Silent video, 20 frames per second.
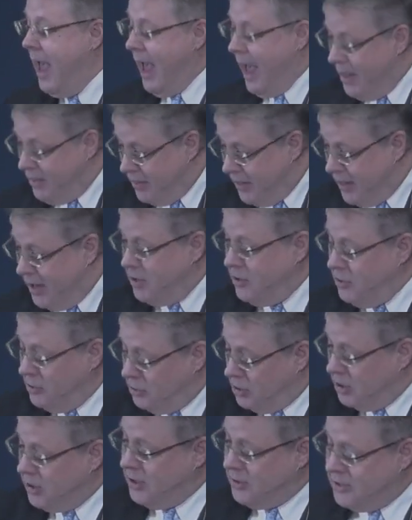And then
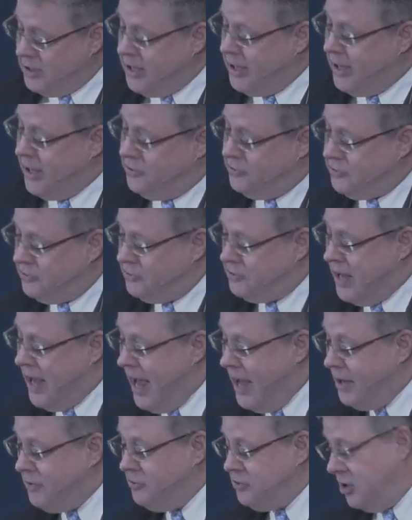look at this.
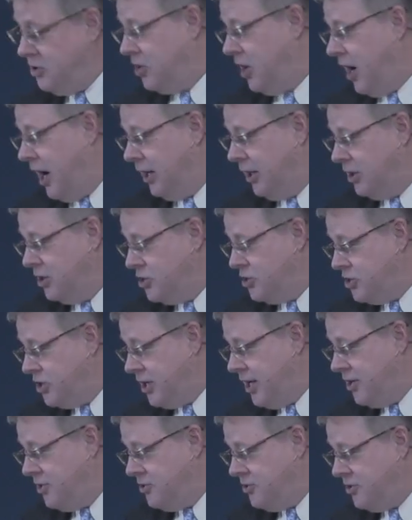
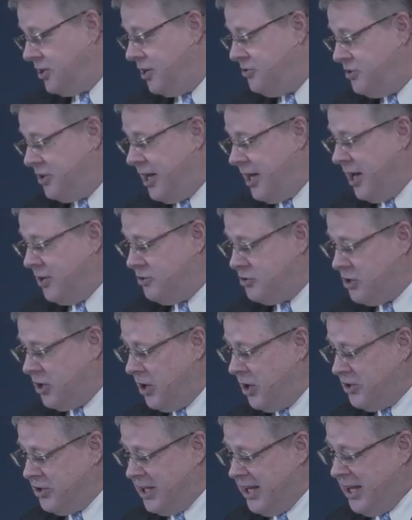Eschatology does not
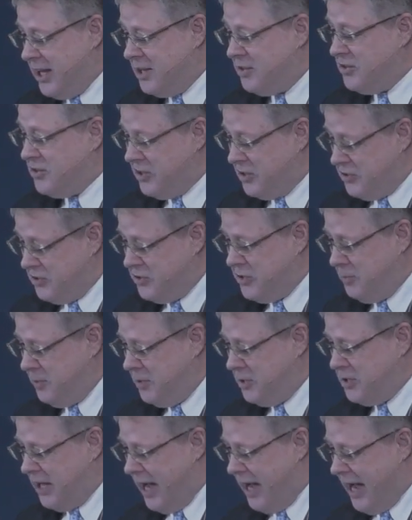start to get
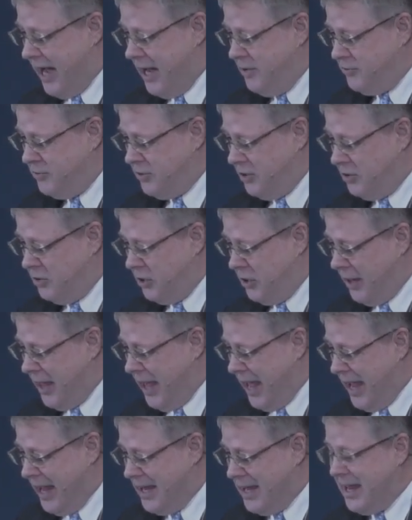systematized until
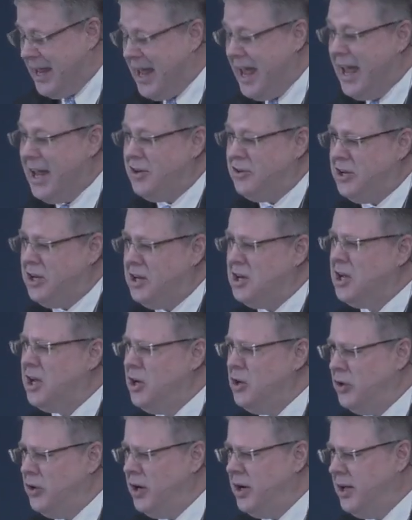AD
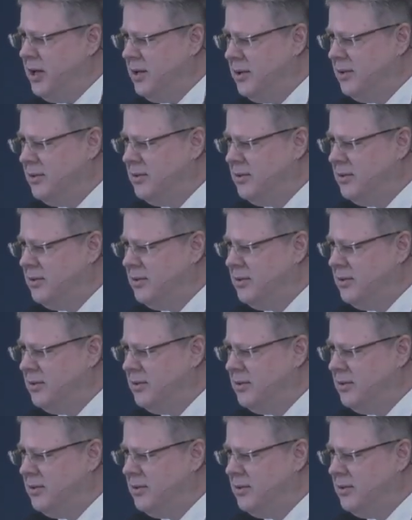1800.